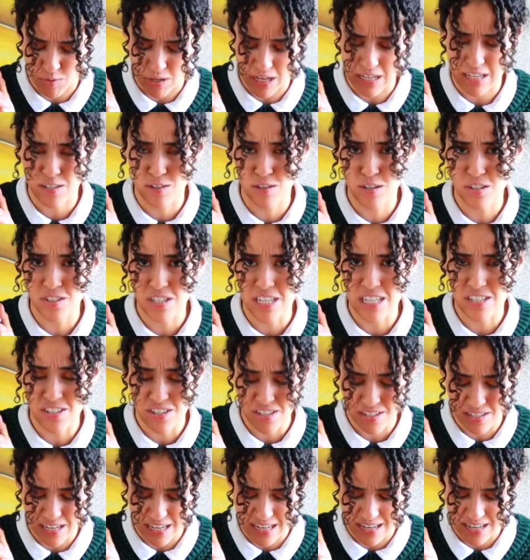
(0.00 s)
Okay, this looks
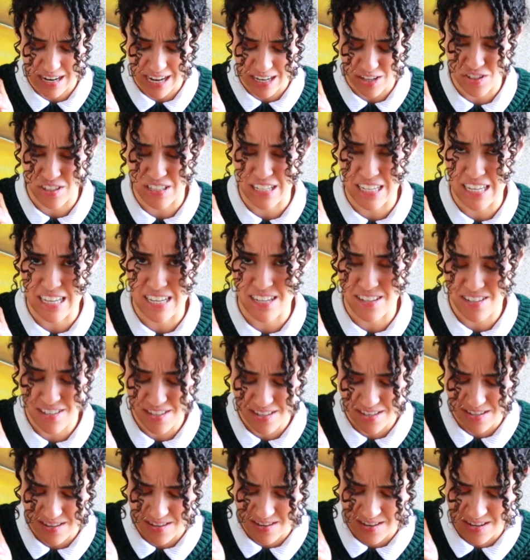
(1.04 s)
easier than it actually
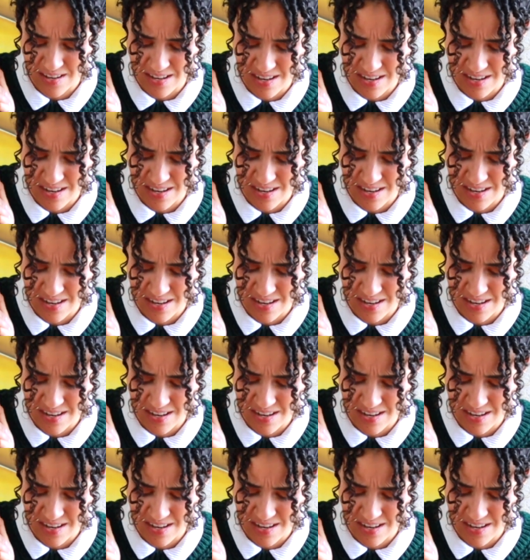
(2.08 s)
is.